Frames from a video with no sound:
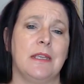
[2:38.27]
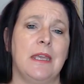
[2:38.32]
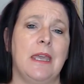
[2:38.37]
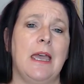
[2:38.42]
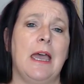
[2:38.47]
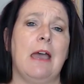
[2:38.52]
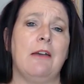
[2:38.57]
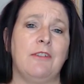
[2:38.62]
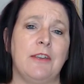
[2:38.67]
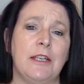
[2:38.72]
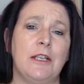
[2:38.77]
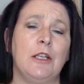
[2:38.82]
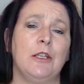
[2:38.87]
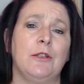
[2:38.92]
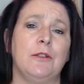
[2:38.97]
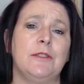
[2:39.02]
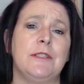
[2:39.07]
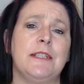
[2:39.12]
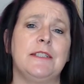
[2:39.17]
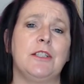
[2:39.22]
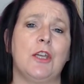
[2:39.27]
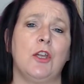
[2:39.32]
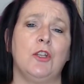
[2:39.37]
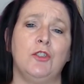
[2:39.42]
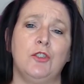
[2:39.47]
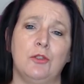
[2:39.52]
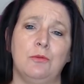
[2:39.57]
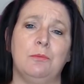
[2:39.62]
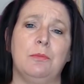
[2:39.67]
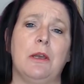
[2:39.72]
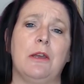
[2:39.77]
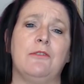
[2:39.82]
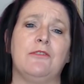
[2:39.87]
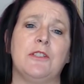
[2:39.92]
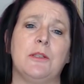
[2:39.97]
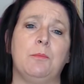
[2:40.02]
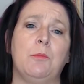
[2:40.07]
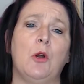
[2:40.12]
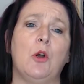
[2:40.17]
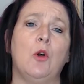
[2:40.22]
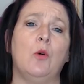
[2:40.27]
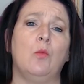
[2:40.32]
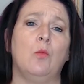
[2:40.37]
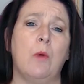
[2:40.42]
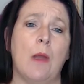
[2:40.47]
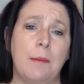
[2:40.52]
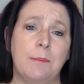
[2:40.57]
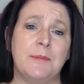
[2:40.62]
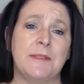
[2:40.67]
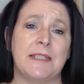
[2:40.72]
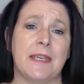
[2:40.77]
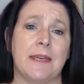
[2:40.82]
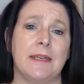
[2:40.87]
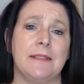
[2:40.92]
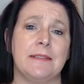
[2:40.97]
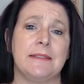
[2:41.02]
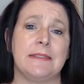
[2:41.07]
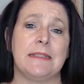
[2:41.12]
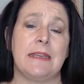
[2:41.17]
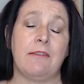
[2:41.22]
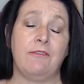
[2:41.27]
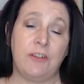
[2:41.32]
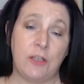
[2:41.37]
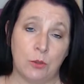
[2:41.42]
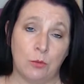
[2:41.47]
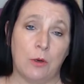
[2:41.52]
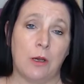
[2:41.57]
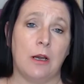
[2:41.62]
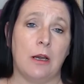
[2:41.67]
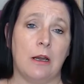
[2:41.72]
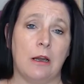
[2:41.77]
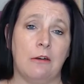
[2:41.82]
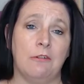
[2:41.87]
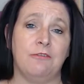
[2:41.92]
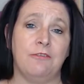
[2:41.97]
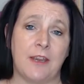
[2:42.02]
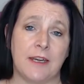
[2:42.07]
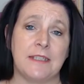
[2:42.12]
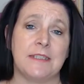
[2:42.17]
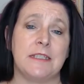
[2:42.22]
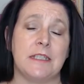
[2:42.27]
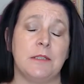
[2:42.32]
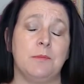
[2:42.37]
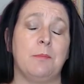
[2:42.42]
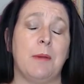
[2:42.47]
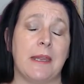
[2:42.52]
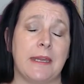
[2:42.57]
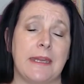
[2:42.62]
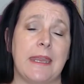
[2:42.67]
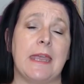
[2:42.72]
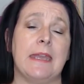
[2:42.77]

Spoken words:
I've included a number of support websites if you are affected by